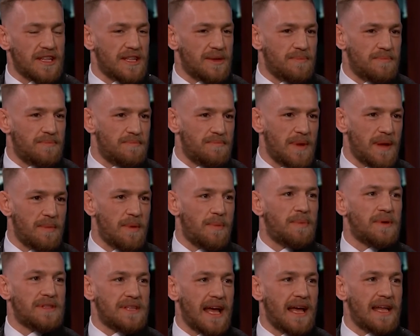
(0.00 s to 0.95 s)
While the
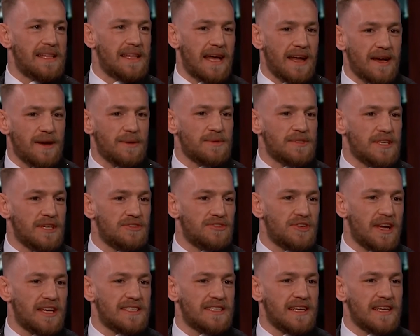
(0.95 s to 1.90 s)
YouTuber-turned-boxer
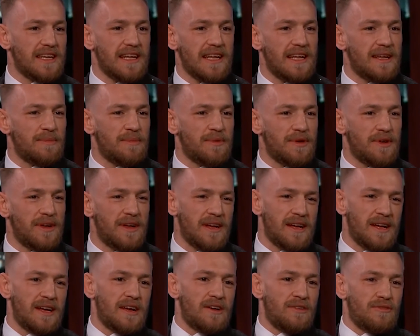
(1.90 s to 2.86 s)
fancies his chances
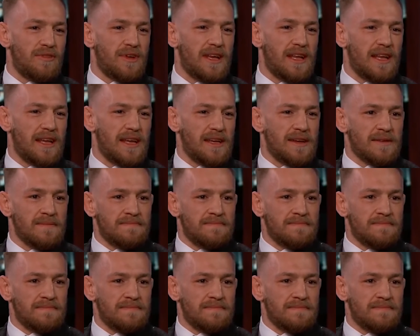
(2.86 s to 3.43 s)
against McGregor,